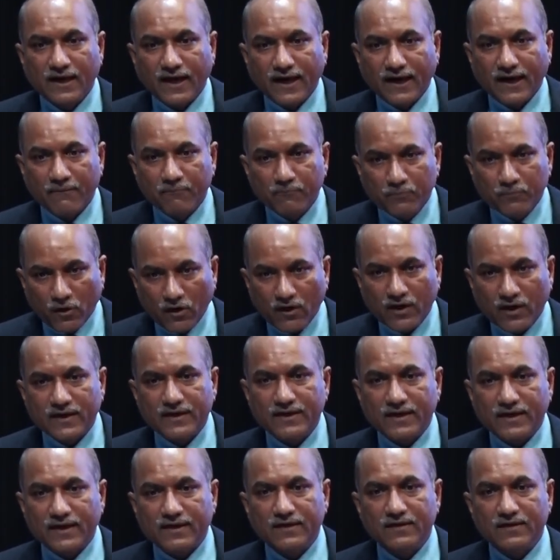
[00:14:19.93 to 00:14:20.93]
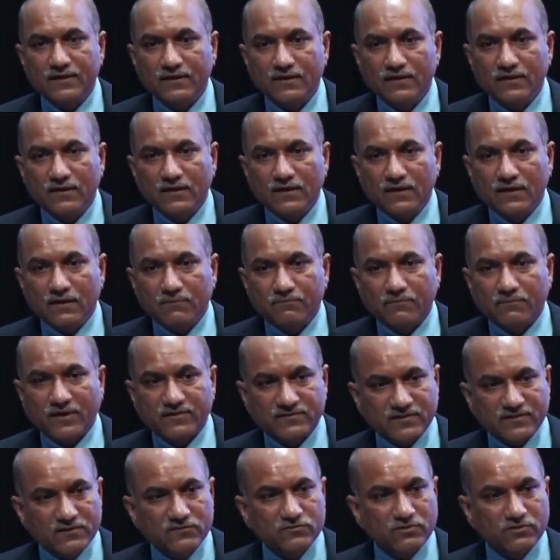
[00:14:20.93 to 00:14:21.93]
employed, and
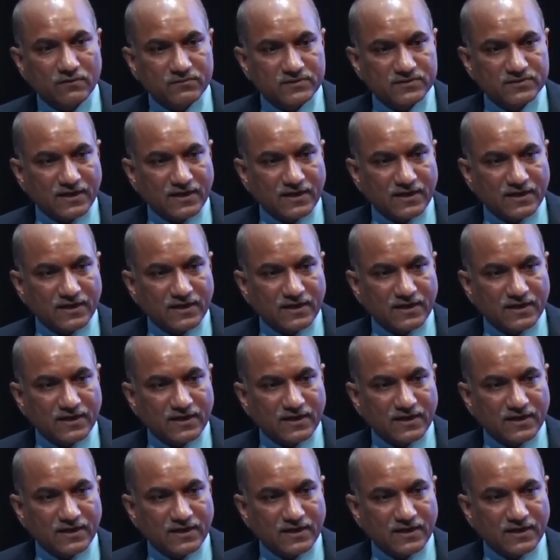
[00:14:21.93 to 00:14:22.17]
persons who have